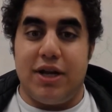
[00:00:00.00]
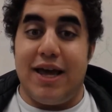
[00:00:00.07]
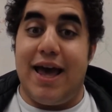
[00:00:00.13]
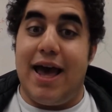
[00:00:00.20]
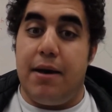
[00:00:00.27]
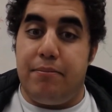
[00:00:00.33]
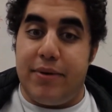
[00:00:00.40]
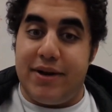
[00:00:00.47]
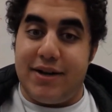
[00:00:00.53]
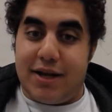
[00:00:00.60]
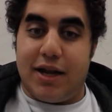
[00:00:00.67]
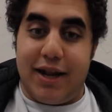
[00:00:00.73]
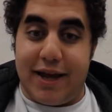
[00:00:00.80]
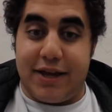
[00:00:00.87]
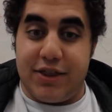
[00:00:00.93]
It
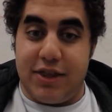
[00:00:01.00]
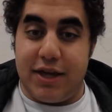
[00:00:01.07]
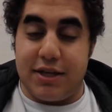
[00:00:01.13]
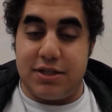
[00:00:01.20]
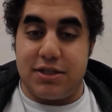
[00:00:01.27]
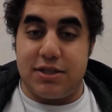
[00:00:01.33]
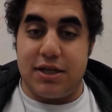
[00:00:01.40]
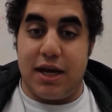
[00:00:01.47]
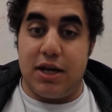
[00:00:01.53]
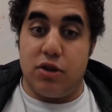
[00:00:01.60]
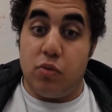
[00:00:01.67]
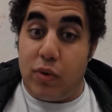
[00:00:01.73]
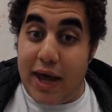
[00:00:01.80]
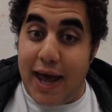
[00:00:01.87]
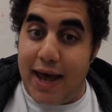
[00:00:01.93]
happened like this,
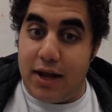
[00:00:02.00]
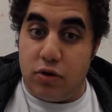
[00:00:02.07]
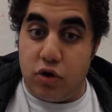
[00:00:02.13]
and we had